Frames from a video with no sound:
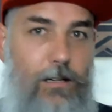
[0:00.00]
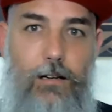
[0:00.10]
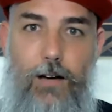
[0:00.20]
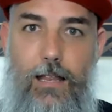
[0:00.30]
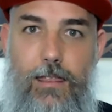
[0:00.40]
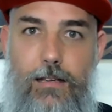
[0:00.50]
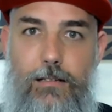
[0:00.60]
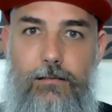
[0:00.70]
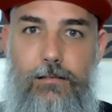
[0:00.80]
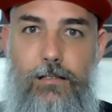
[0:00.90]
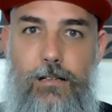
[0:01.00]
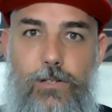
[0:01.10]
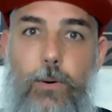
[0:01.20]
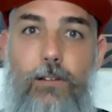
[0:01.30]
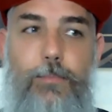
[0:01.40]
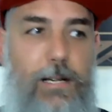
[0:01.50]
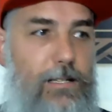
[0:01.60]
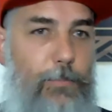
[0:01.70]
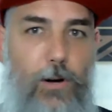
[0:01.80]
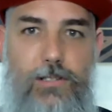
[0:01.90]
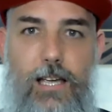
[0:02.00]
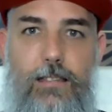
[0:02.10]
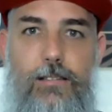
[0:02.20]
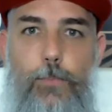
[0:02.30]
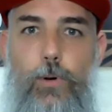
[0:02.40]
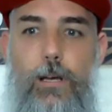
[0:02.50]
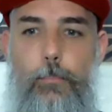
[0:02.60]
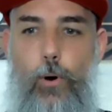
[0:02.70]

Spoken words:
Great thing. 12 minutes past 8 this morning.